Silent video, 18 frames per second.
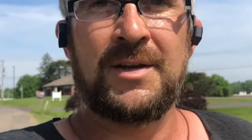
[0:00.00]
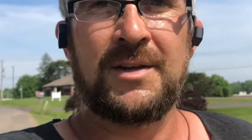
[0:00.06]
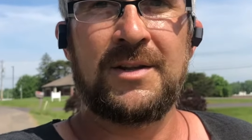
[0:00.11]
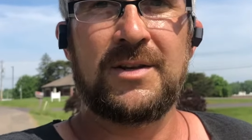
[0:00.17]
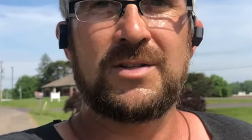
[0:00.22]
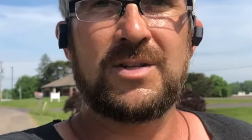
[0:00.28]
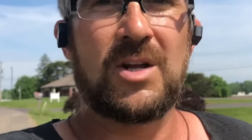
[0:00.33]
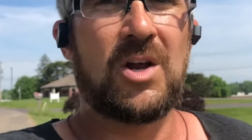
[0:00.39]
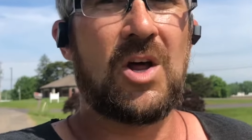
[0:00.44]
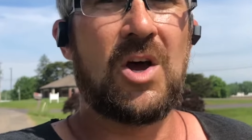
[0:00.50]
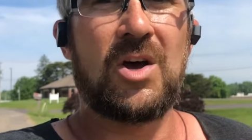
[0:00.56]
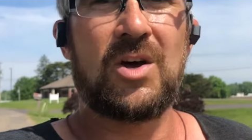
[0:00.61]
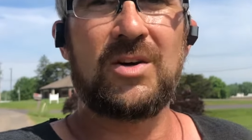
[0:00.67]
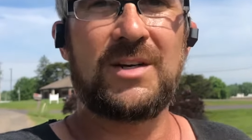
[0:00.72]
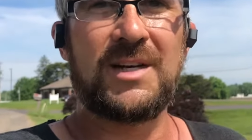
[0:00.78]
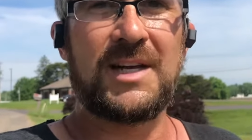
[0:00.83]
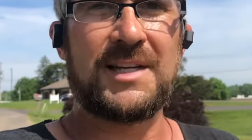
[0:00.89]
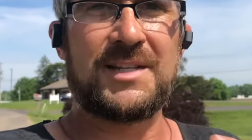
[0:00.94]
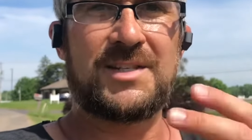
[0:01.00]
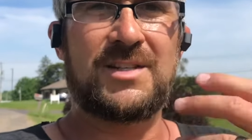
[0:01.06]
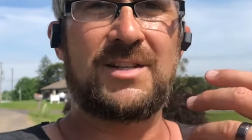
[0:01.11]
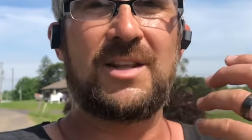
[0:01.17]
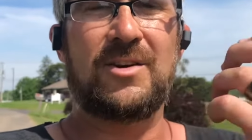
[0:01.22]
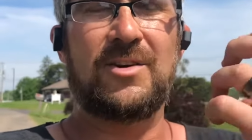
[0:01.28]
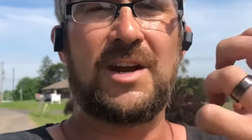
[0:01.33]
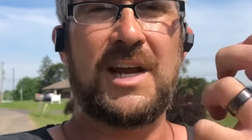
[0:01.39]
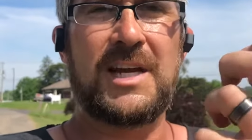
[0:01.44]
There's a long list
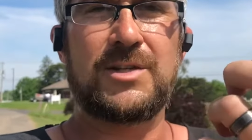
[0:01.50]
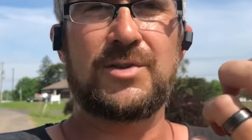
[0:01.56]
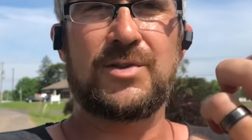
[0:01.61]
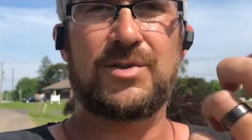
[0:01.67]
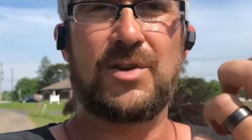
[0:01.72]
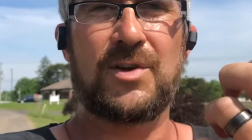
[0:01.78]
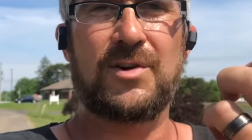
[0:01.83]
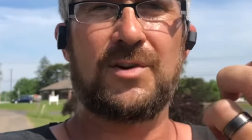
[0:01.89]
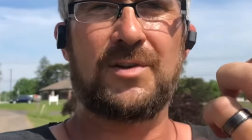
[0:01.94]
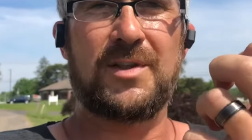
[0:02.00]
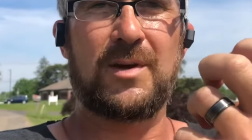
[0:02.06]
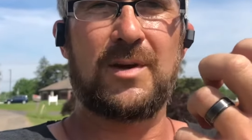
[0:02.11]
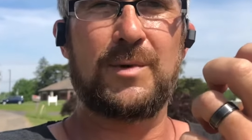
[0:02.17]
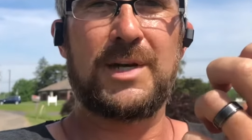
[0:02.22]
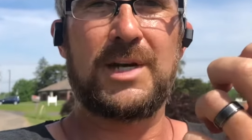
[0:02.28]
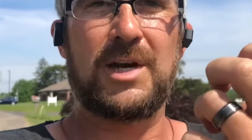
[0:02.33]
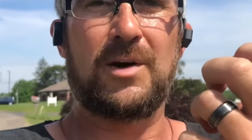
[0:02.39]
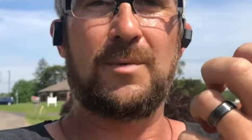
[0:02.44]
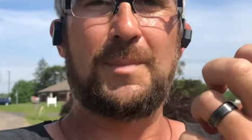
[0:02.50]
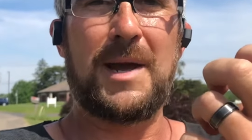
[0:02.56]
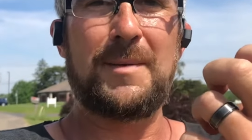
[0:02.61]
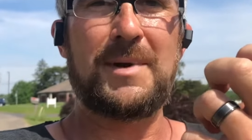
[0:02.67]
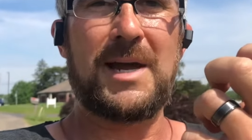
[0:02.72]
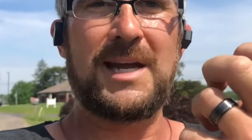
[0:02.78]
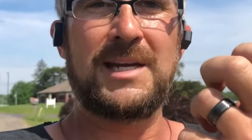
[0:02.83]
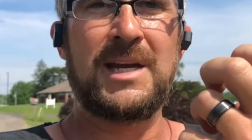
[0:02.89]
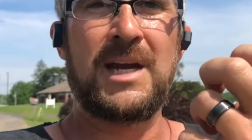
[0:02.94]
that are angels on earth. Here we go. Bye bye.